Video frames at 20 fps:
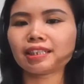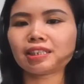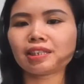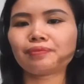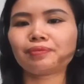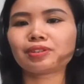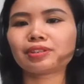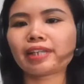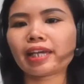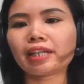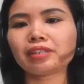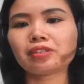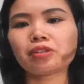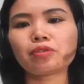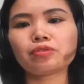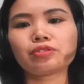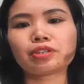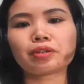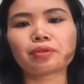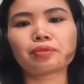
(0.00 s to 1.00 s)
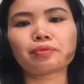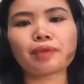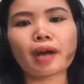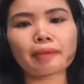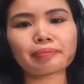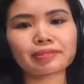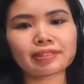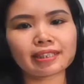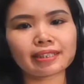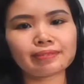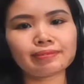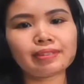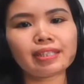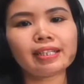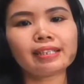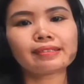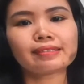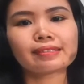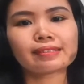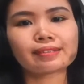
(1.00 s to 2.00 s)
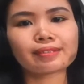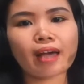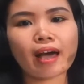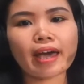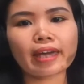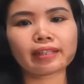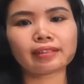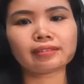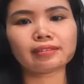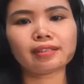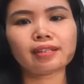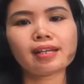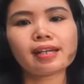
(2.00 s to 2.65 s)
the volcano's eruptive style.